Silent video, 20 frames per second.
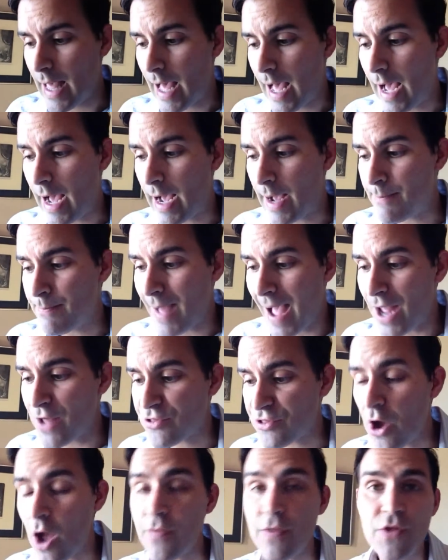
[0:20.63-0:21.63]
Um, I
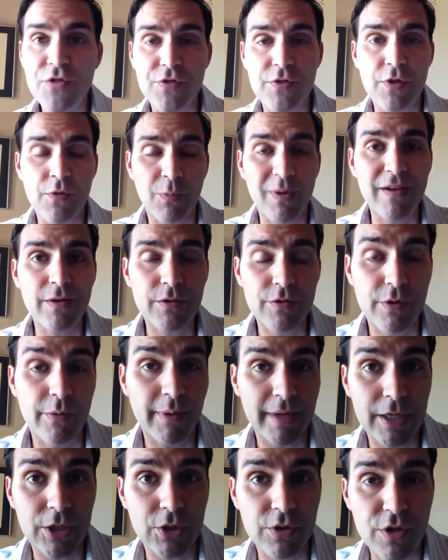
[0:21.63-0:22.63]
saw this, the reason I
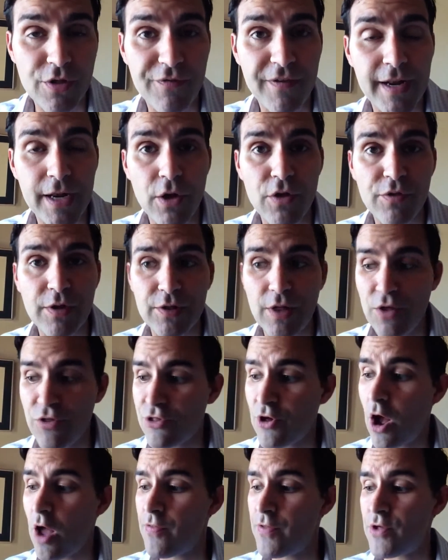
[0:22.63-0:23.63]
wanted to do this video is because I
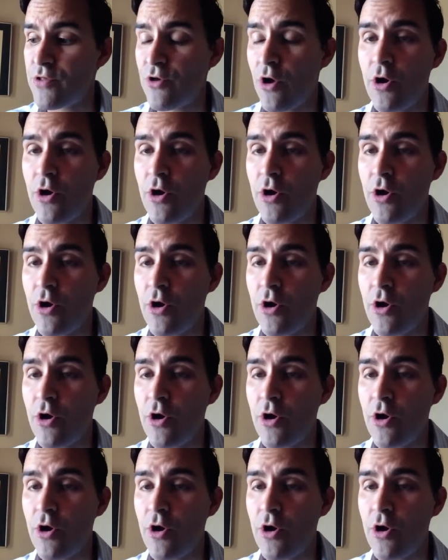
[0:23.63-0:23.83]
saw this